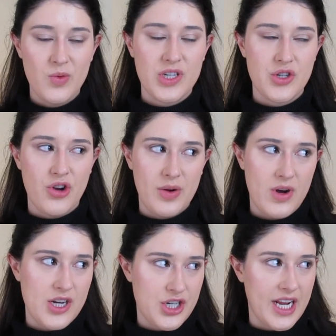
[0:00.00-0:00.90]
which
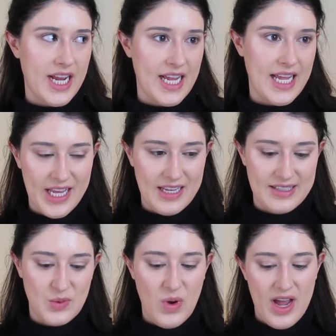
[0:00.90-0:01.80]
greenwashing
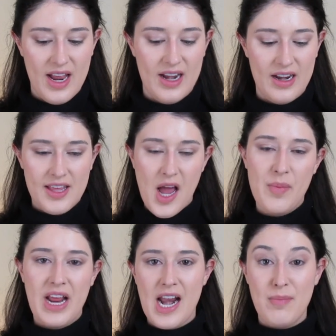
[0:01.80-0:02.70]
is when the
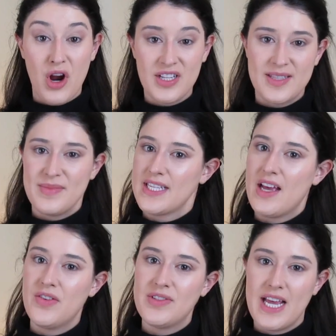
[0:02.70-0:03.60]
company kind of markets
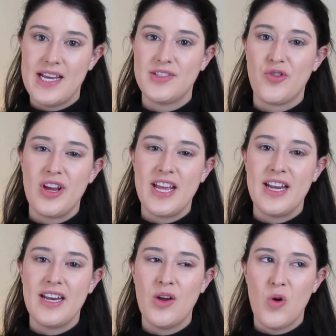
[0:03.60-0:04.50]
themselves as
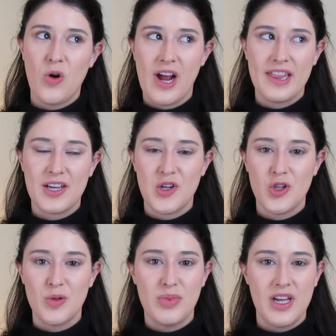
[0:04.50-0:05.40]
green or
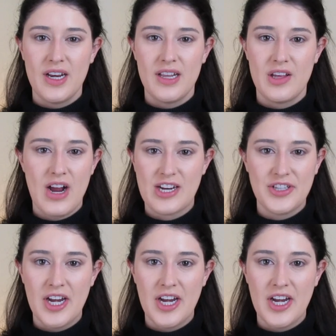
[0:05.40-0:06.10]
ethical, but they're actually